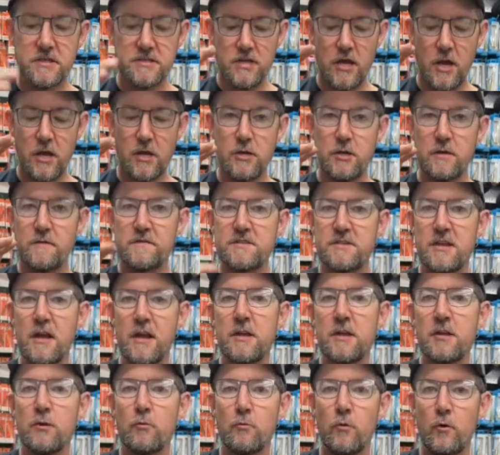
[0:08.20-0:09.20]
So you've
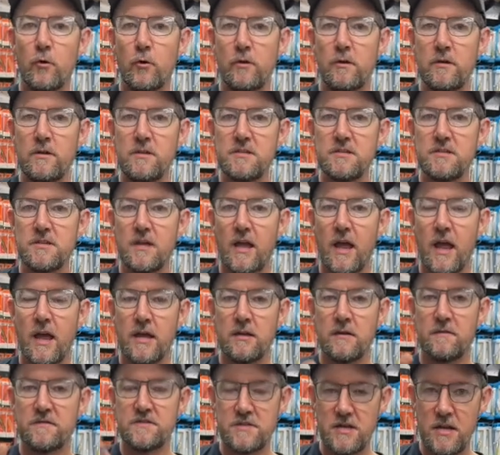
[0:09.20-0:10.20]
seen your rulers
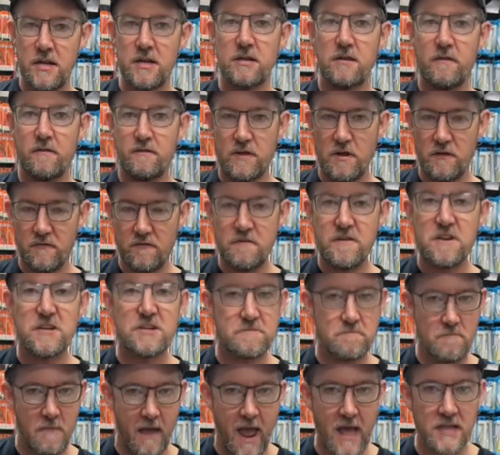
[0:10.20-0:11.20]
and you've seen your
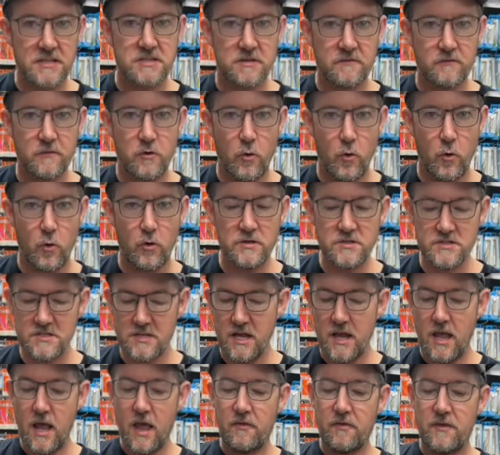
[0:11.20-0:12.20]
fish mats, of course.
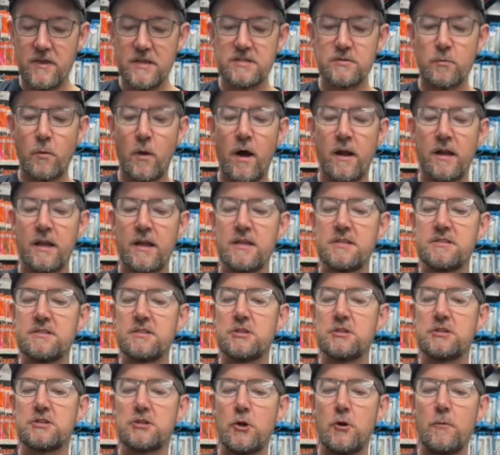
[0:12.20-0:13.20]
This one is
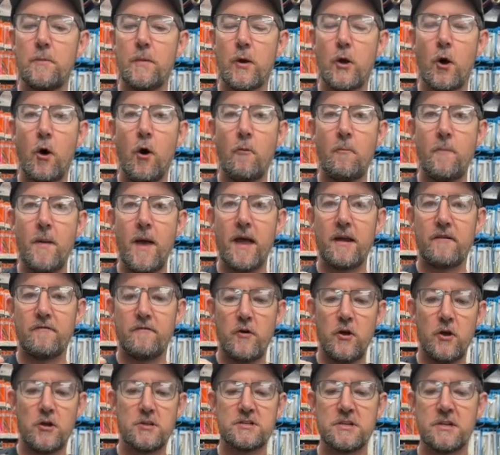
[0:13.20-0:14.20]
the super compact
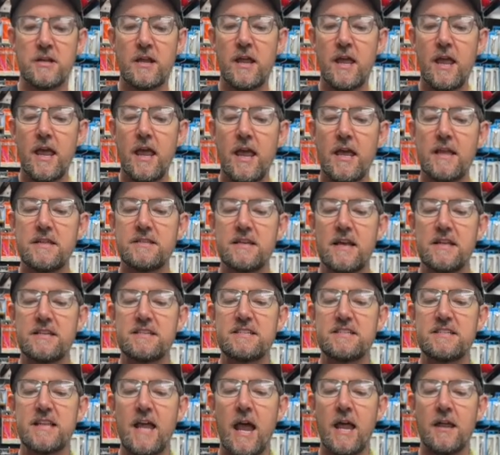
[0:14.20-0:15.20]
version. It's a
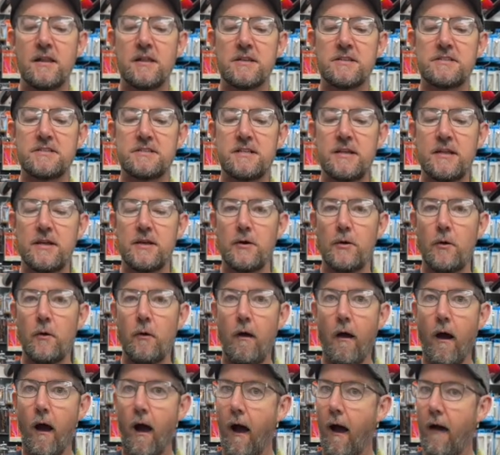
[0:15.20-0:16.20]
stainless
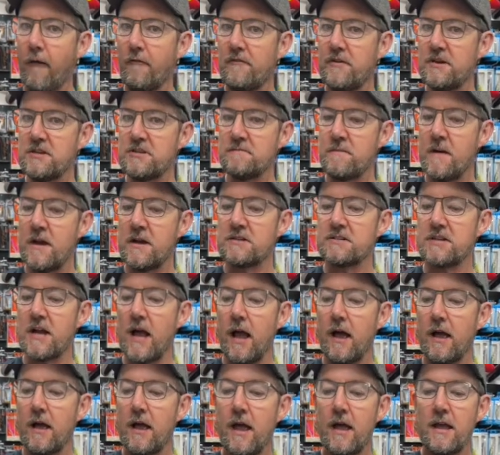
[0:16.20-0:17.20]
steel fish
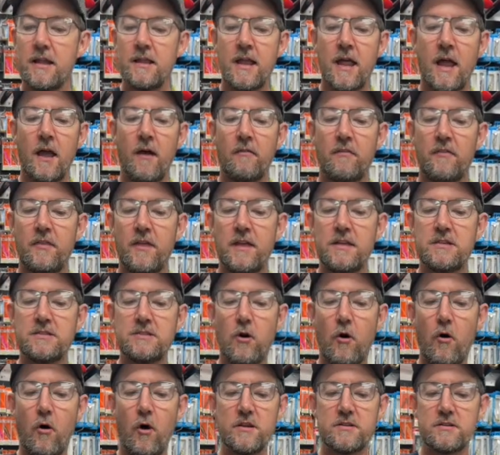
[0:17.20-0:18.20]
measure. Now, these
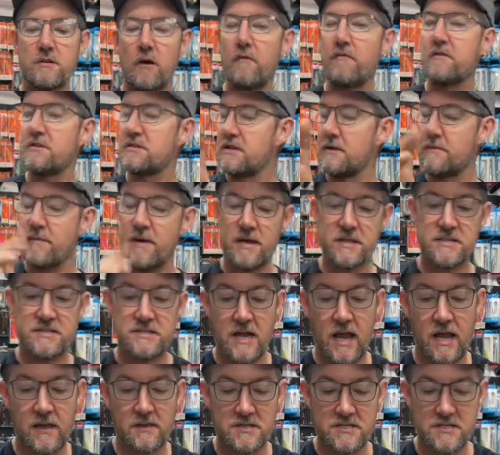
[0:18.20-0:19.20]
guys, obviously being
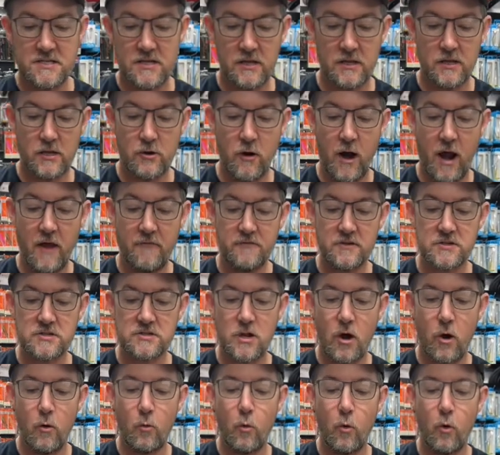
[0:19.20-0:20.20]
stainless steel, are great for
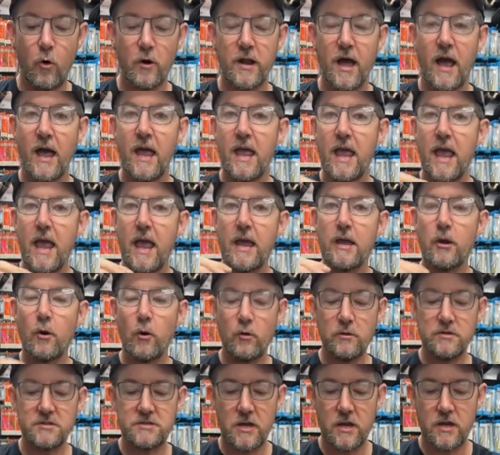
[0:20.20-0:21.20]
salt water. It
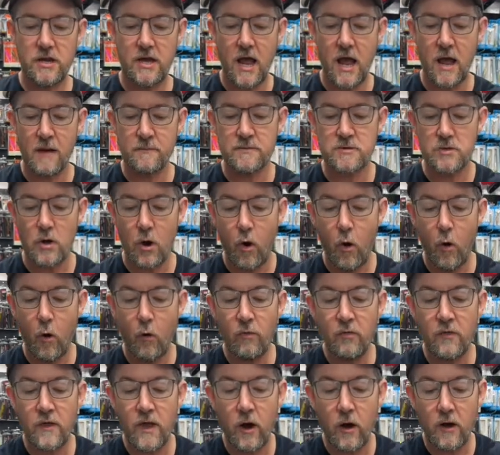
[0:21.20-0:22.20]
also comes
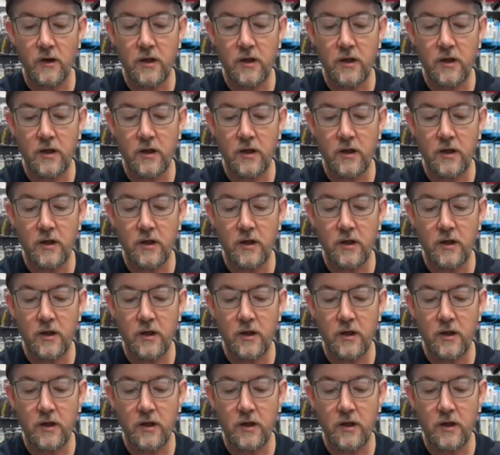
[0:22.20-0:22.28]
on there.